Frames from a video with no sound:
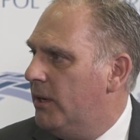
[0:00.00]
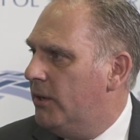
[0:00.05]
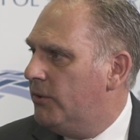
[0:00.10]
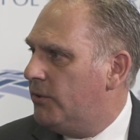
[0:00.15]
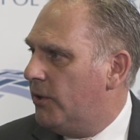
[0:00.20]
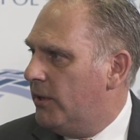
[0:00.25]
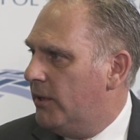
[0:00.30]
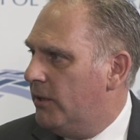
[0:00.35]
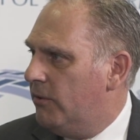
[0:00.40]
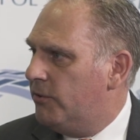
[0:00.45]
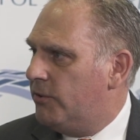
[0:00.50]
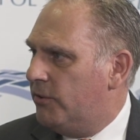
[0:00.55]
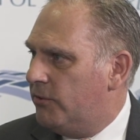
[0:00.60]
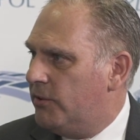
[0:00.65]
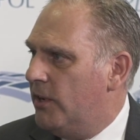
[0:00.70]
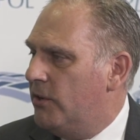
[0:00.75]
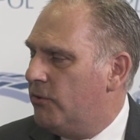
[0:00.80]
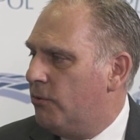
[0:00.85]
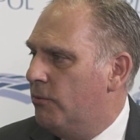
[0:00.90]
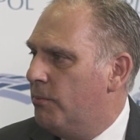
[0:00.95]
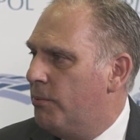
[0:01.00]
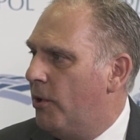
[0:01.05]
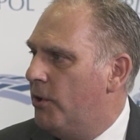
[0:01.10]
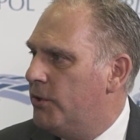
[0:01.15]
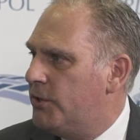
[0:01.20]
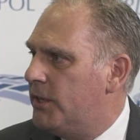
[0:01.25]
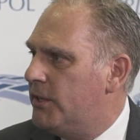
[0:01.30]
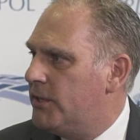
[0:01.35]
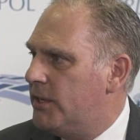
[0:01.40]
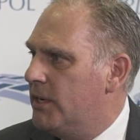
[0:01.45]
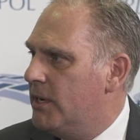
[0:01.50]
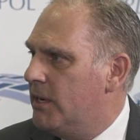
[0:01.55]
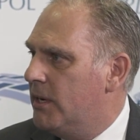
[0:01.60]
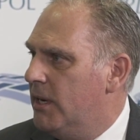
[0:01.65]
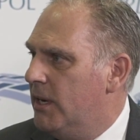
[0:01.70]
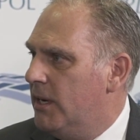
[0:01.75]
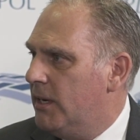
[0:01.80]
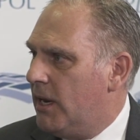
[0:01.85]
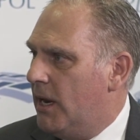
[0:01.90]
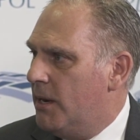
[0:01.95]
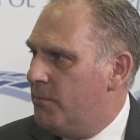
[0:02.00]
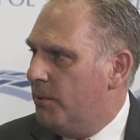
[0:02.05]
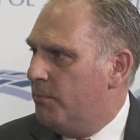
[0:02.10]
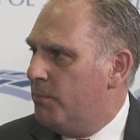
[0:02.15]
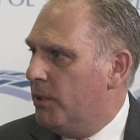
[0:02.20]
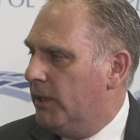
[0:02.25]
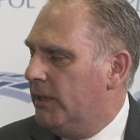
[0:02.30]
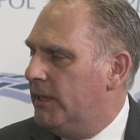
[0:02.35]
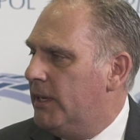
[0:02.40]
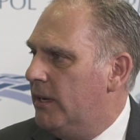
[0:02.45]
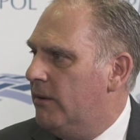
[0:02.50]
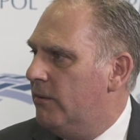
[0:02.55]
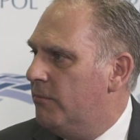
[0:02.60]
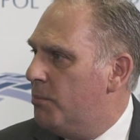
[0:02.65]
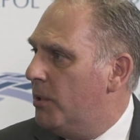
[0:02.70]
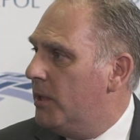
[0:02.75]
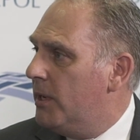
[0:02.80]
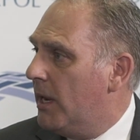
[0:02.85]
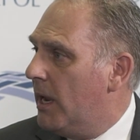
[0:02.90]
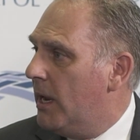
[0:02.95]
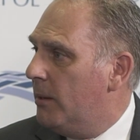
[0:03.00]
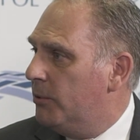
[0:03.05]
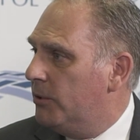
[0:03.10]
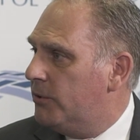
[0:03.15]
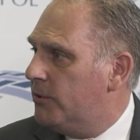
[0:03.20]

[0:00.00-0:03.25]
so that there's a central processing capability of being able